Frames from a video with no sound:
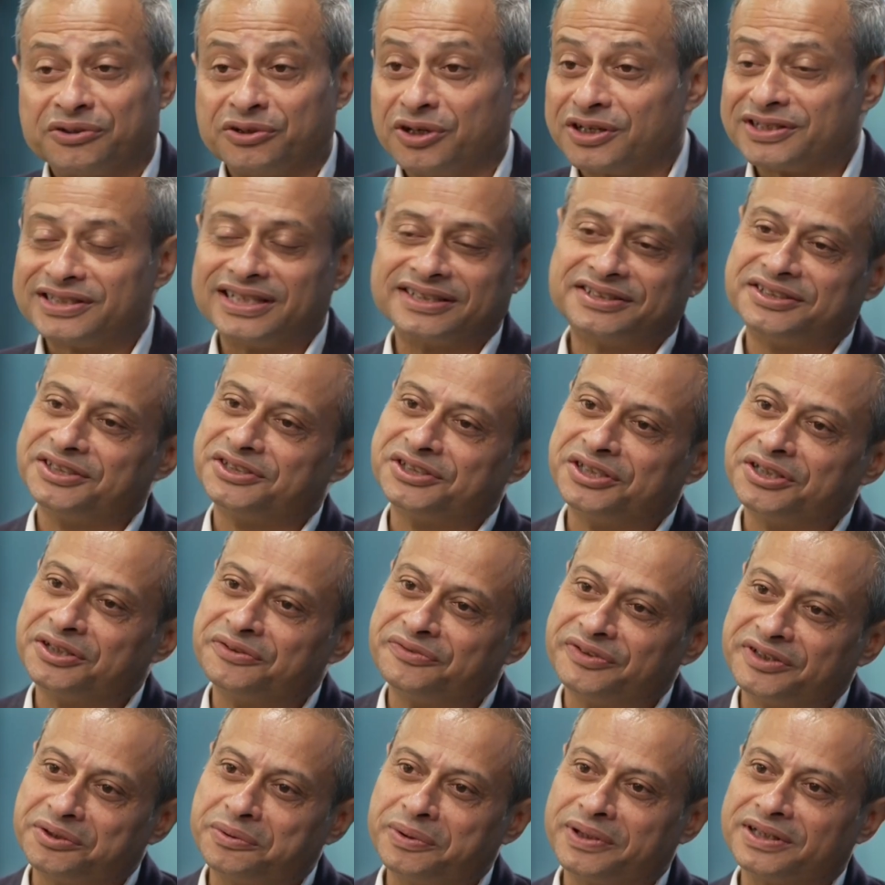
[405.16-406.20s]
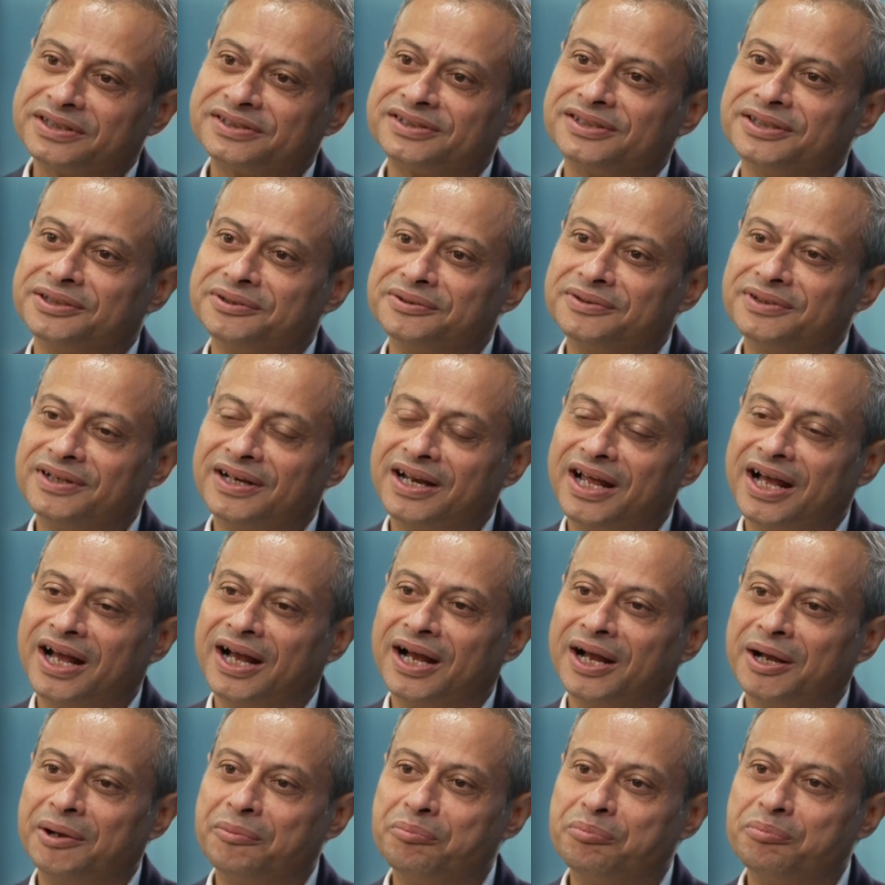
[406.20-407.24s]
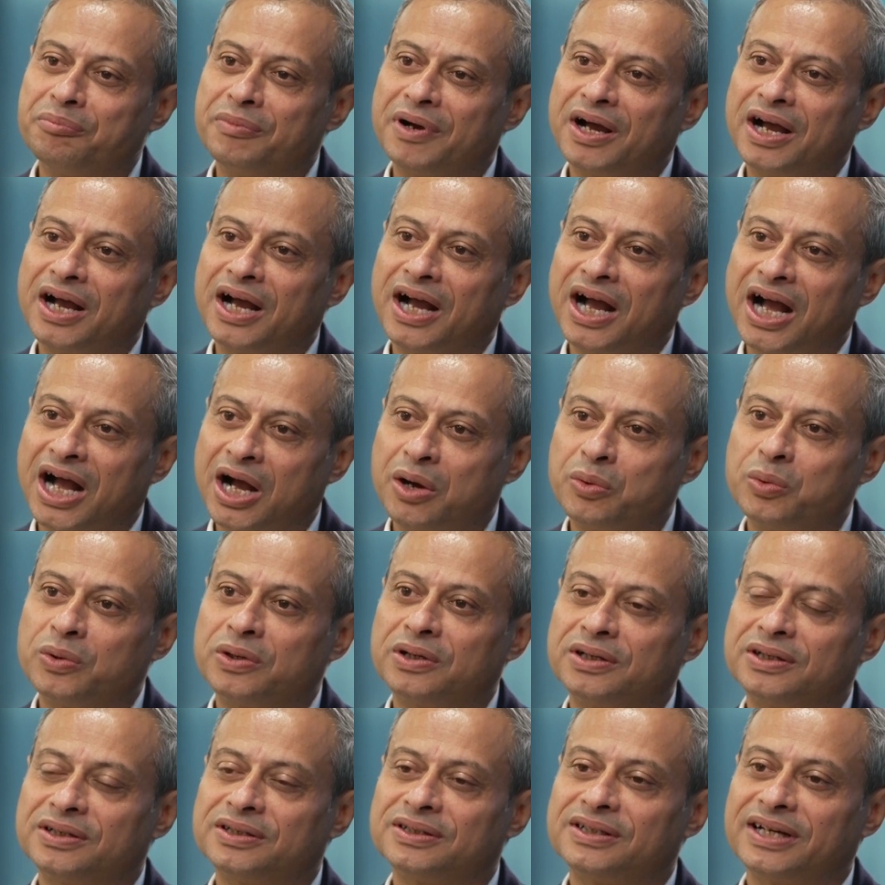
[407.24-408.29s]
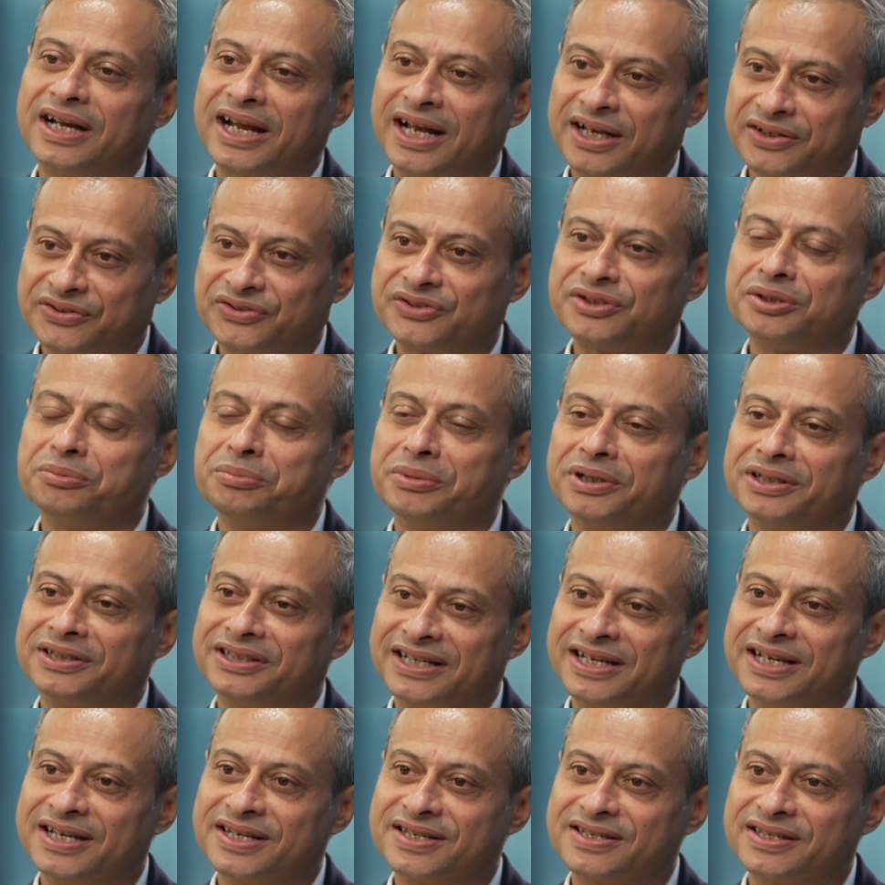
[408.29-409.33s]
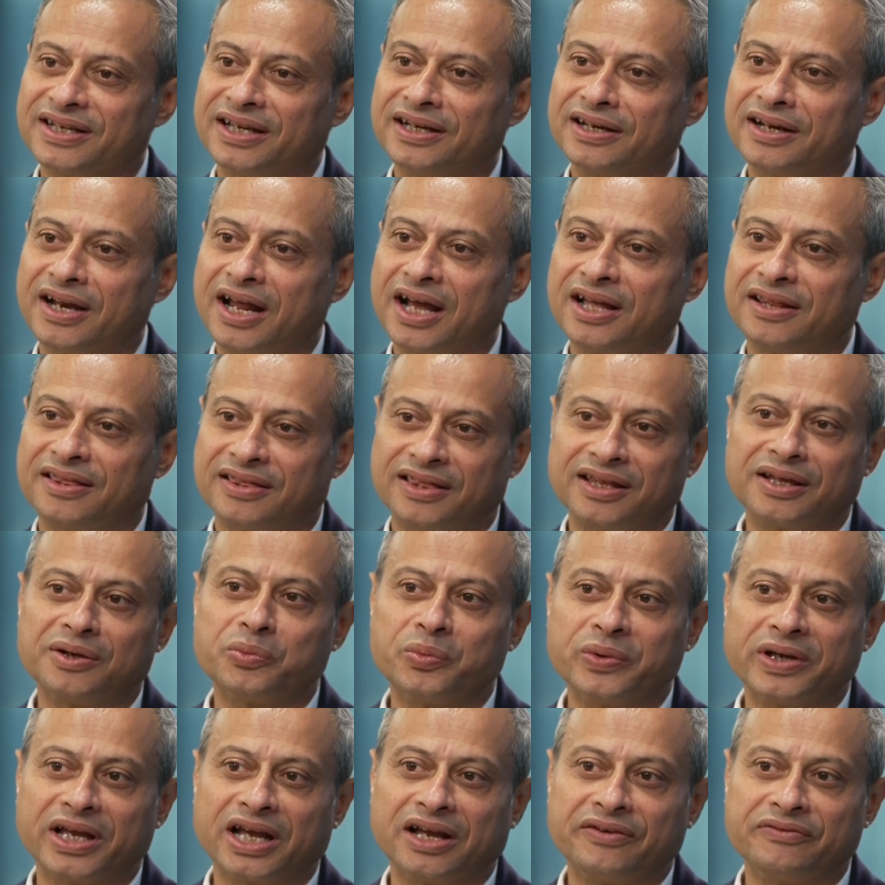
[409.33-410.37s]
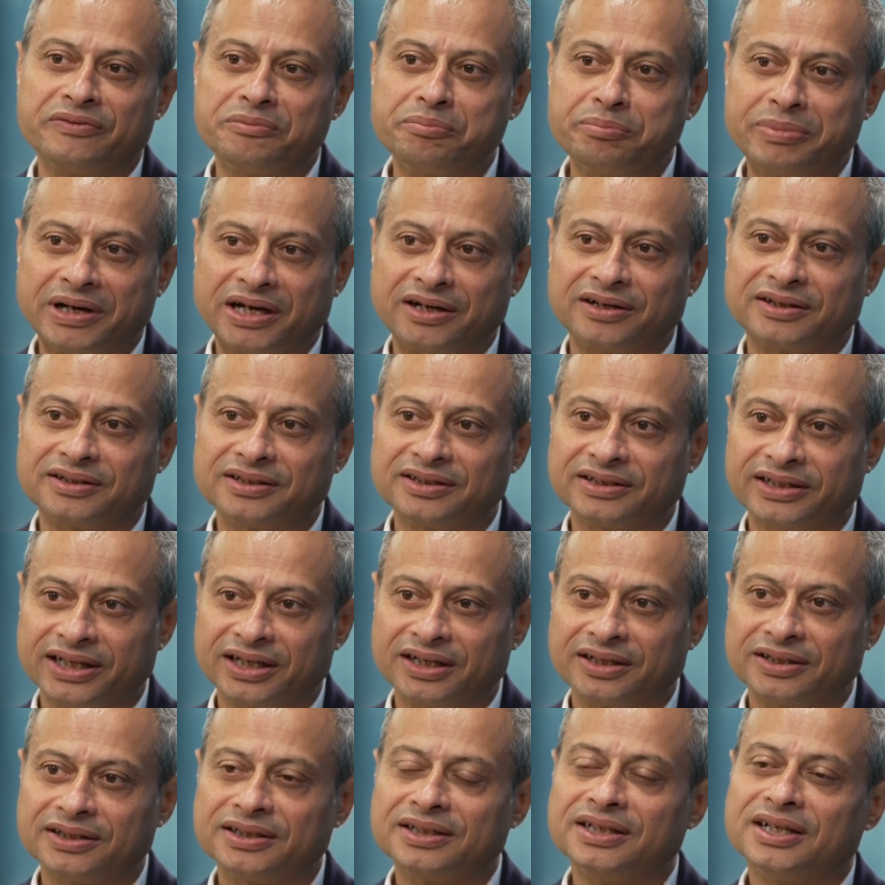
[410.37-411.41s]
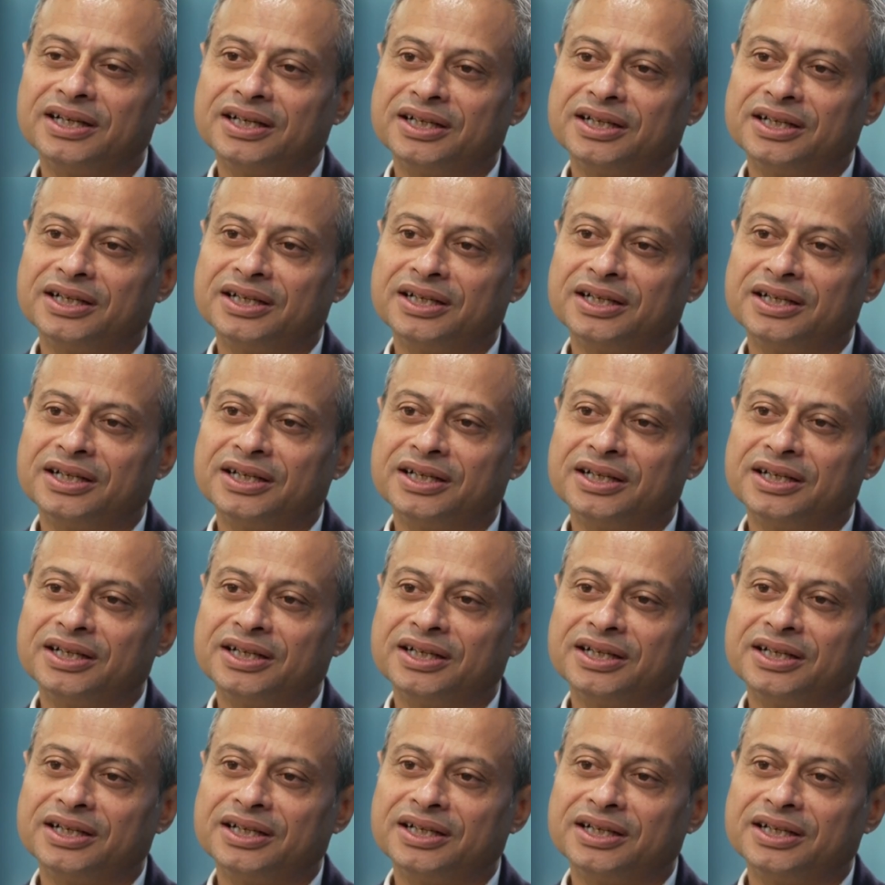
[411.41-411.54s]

Ross, that's a terrific question. Um, our estimate is, and I think we have empirical data,